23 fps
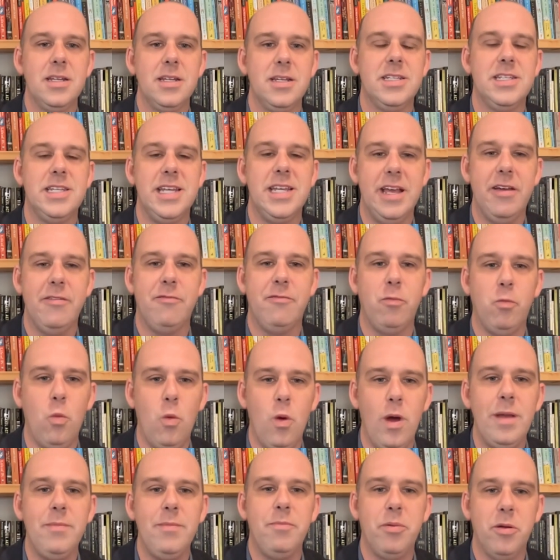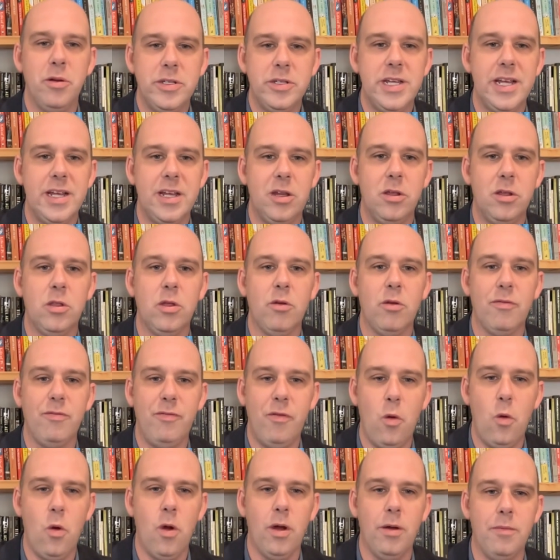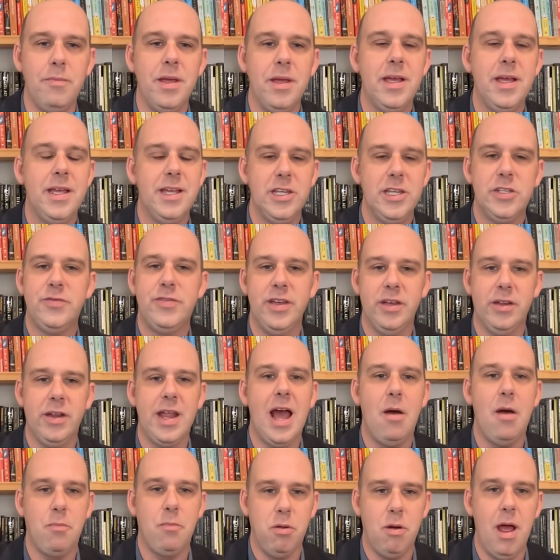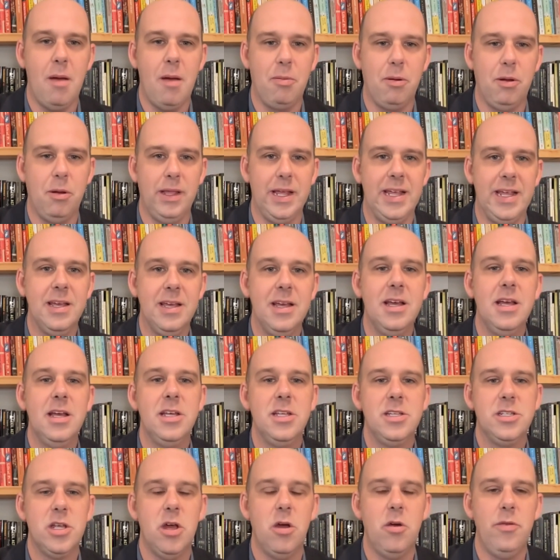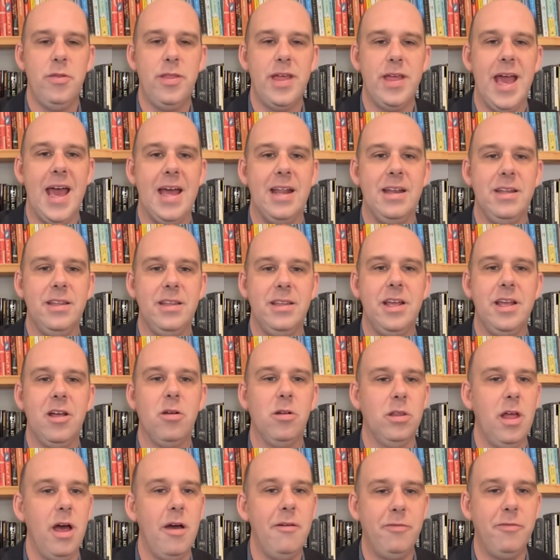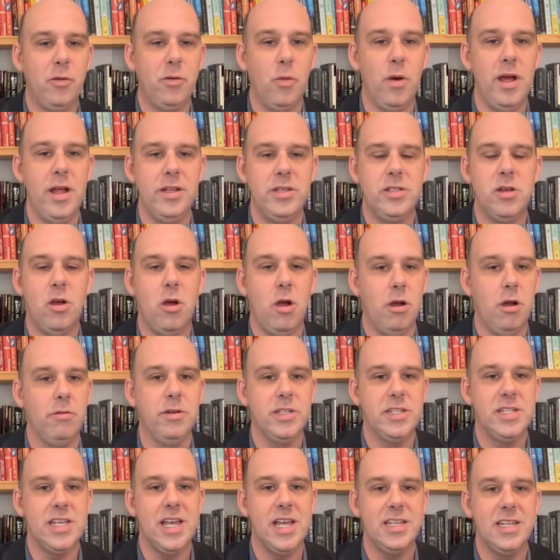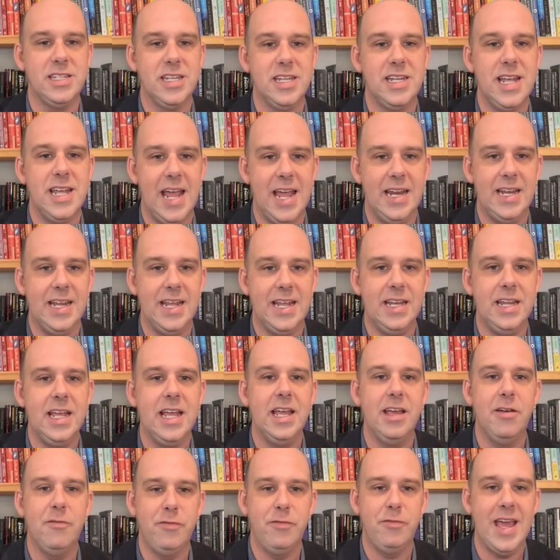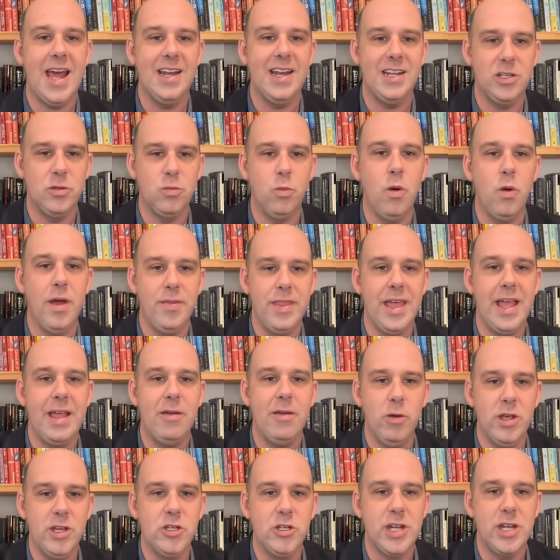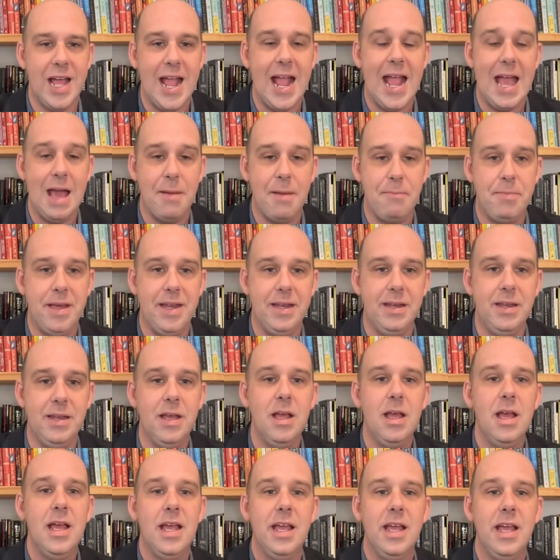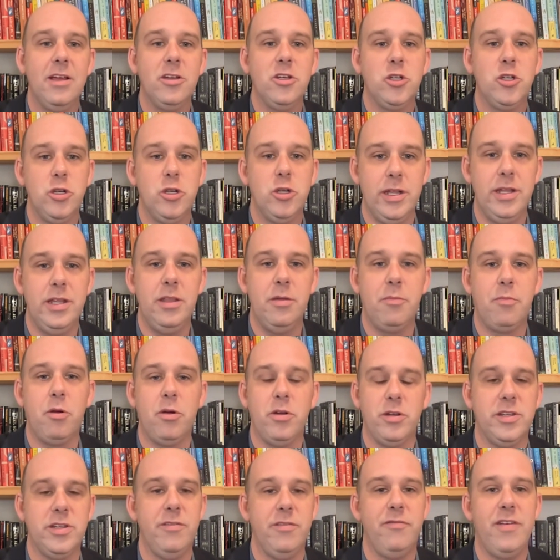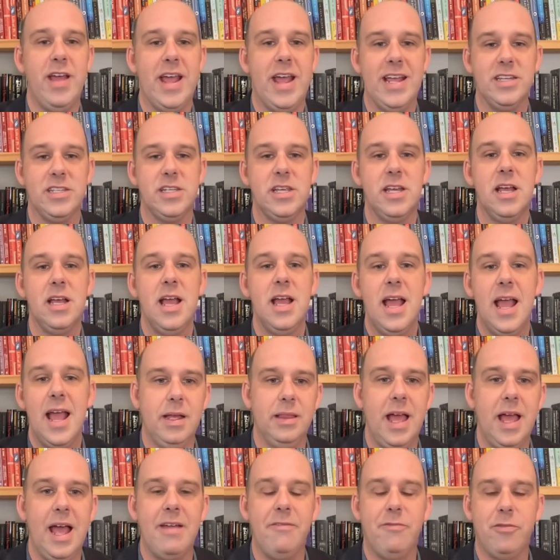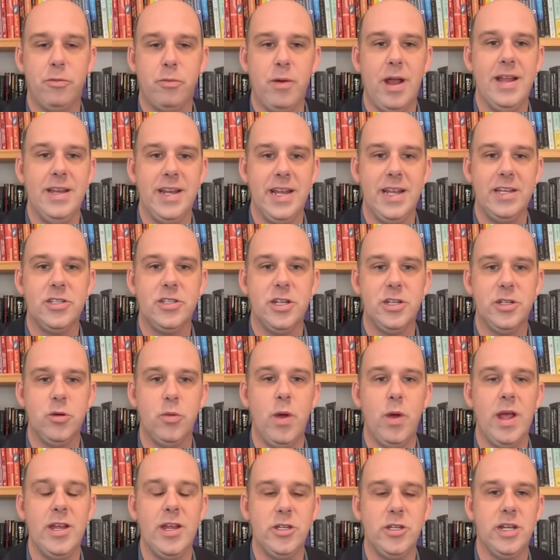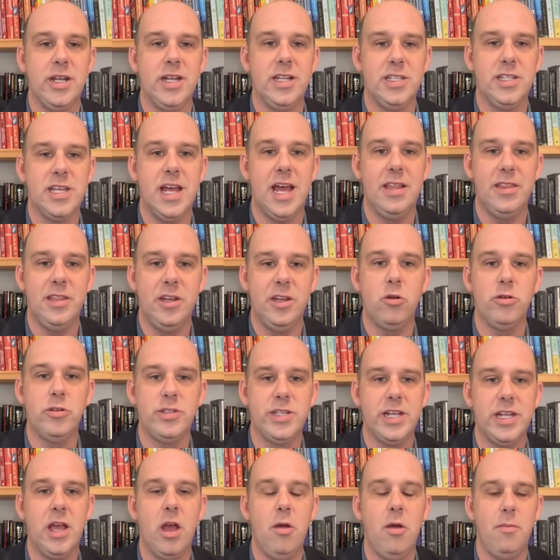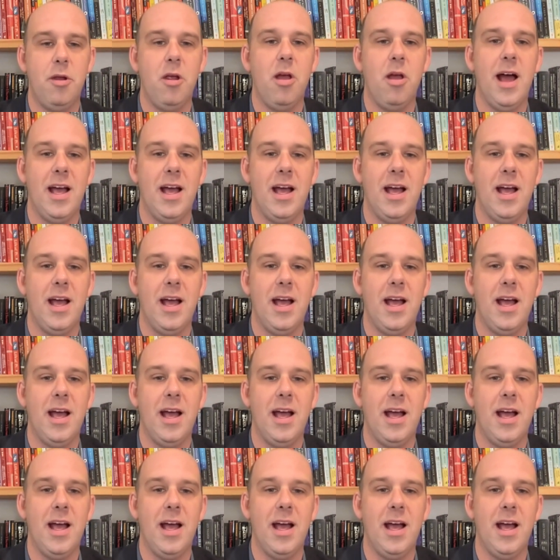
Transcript: to see if one particular form is filled out properly so that their loved ones are resuscitated if that is what they wish to happen, should the person face a life-threatening situation inside the nursing home or